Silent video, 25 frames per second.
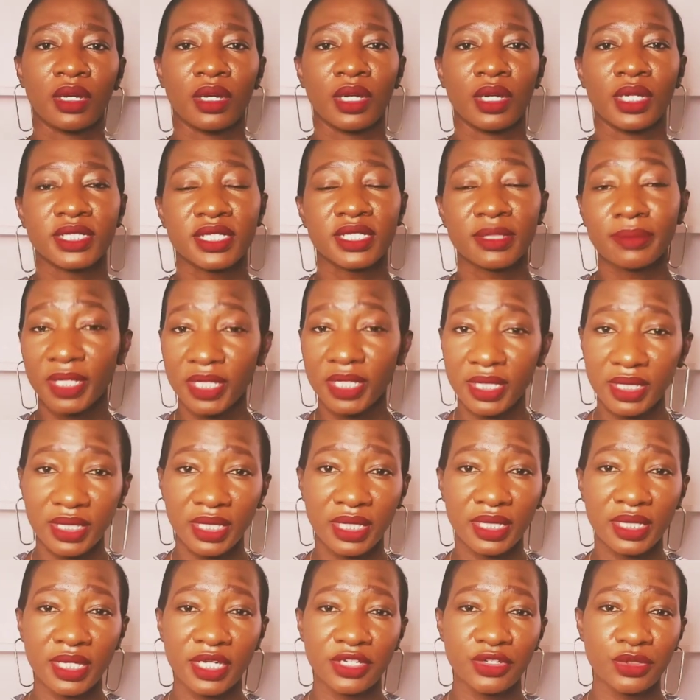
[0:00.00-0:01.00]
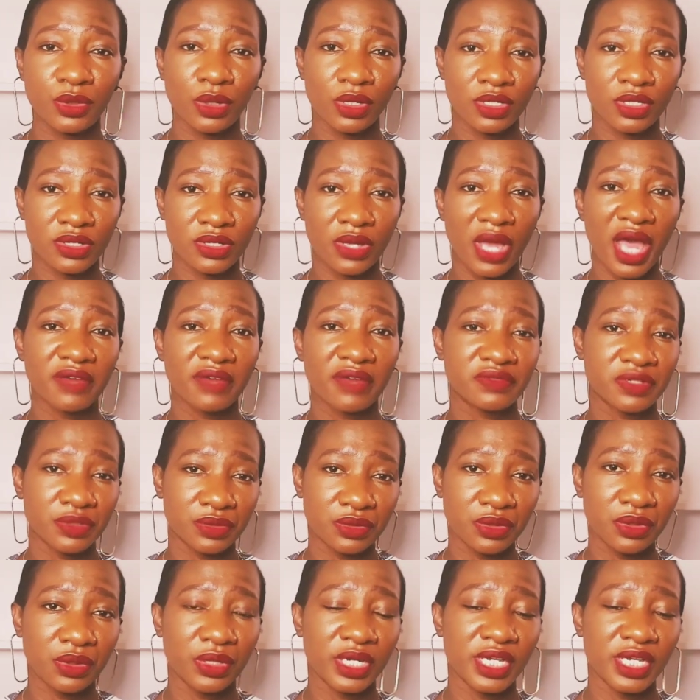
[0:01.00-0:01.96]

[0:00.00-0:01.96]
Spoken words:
Some other thing that you also have to know